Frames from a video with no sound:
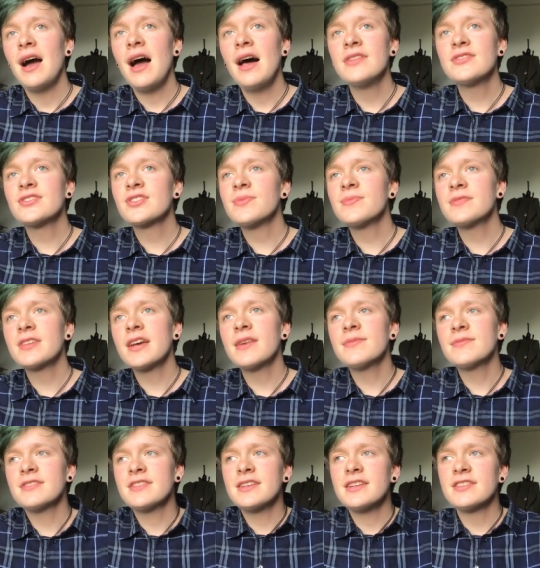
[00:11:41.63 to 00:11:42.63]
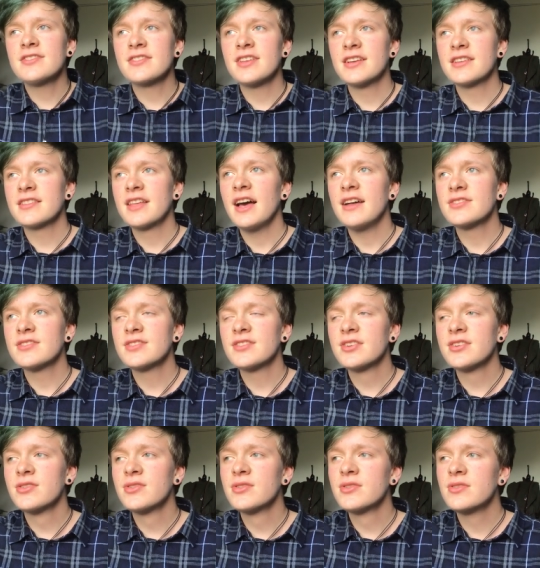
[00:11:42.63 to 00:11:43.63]
And sometimes it is like that.
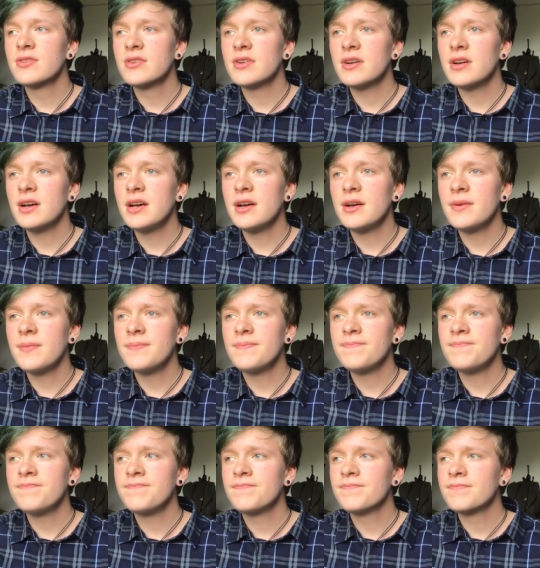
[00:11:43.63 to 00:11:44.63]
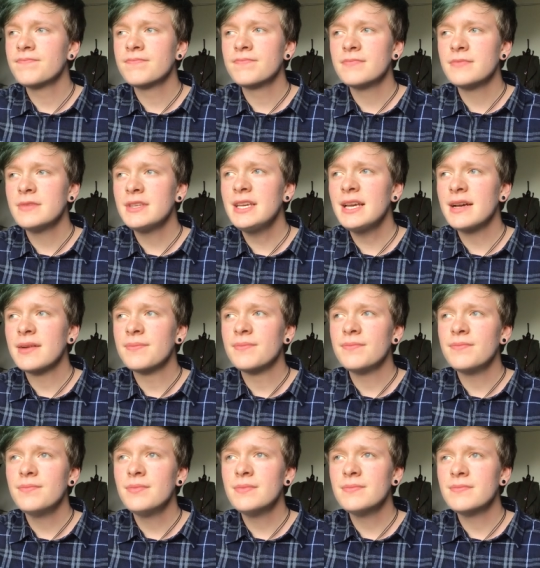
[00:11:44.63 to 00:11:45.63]
So
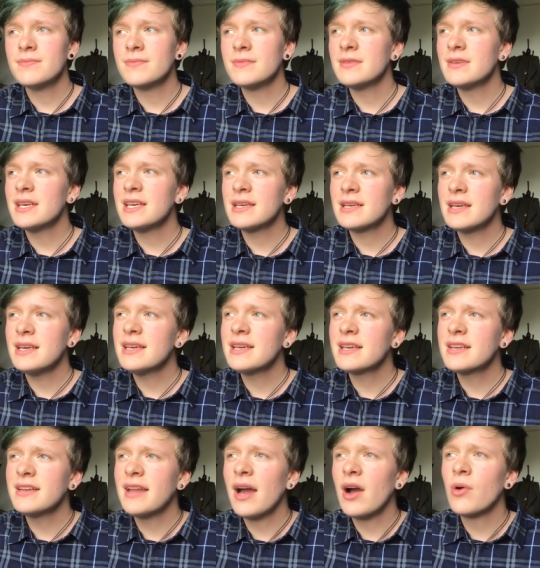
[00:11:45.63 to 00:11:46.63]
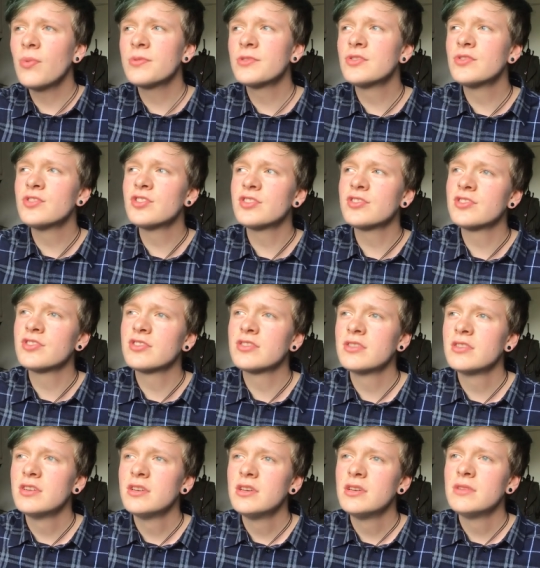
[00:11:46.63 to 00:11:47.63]
it can help to just
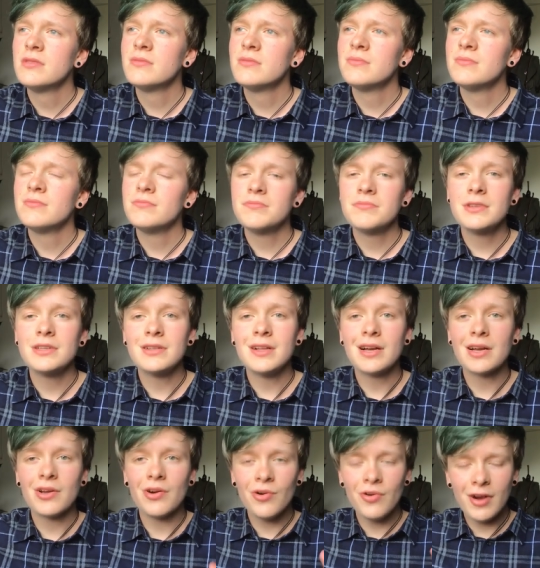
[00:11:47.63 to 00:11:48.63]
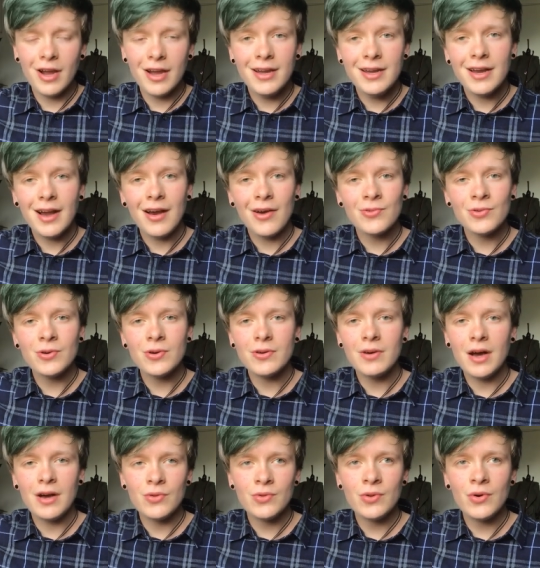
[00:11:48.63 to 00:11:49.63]
be like, all right, I'll
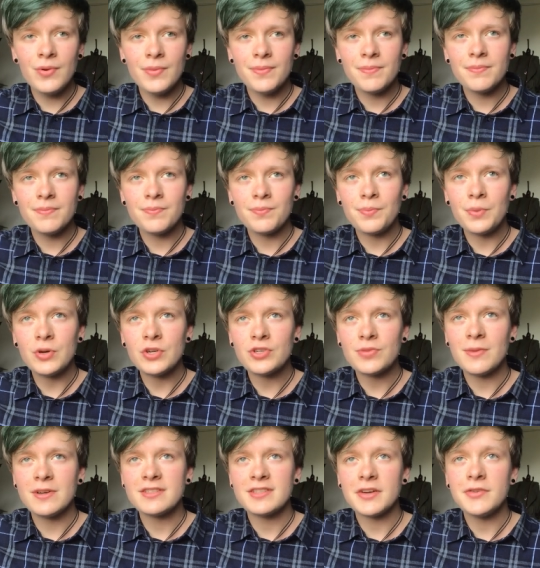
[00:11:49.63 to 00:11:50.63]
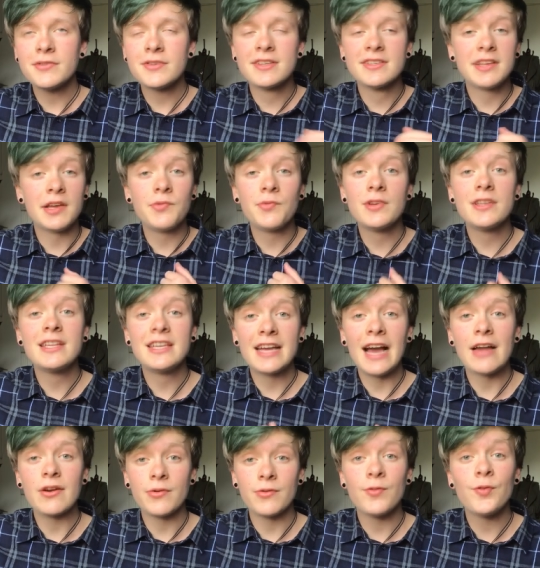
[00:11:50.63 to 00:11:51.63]
not push myself, because I really
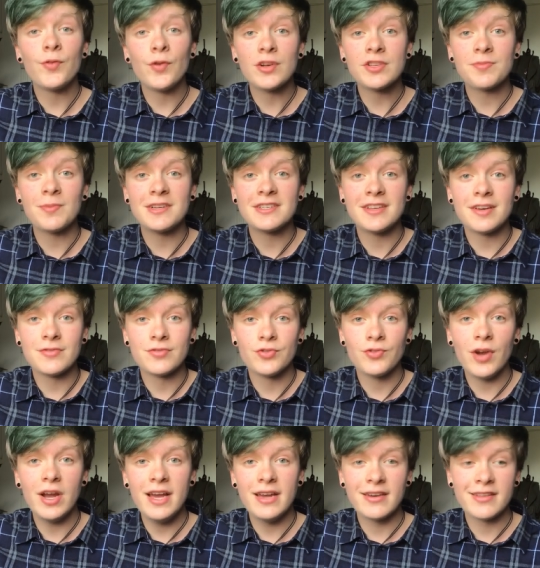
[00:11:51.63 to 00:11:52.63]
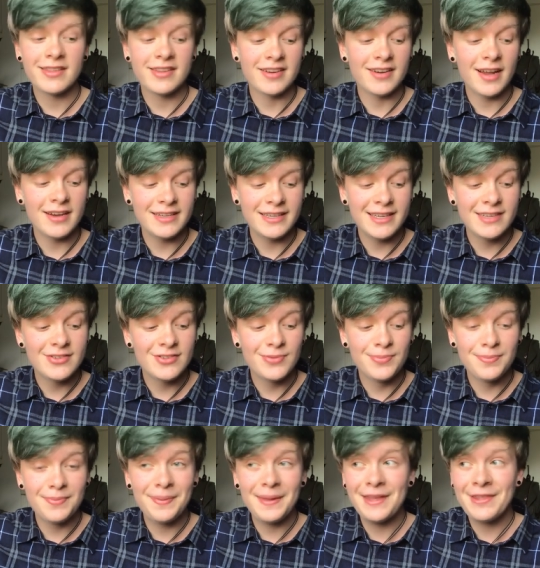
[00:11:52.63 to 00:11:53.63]
cannot force myself to write anything. I need to
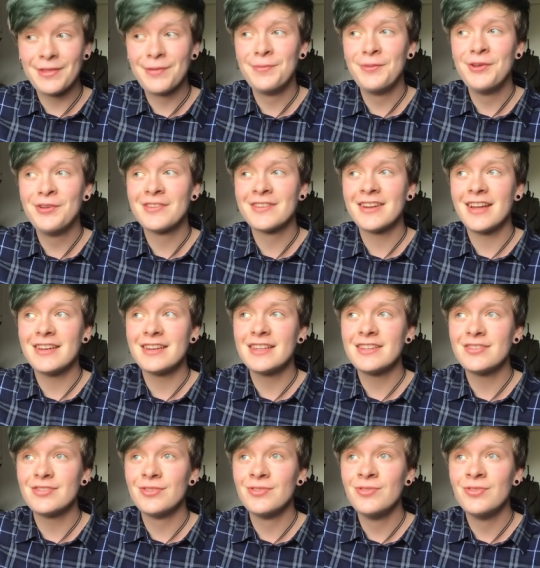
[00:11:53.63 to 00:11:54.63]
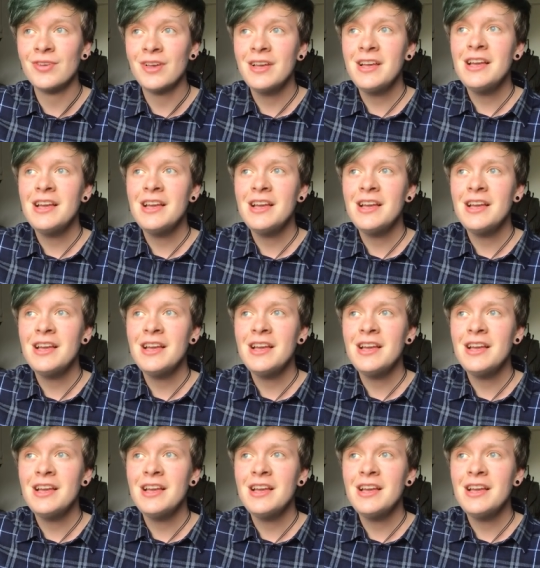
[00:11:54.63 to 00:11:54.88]
be in the mood and I need to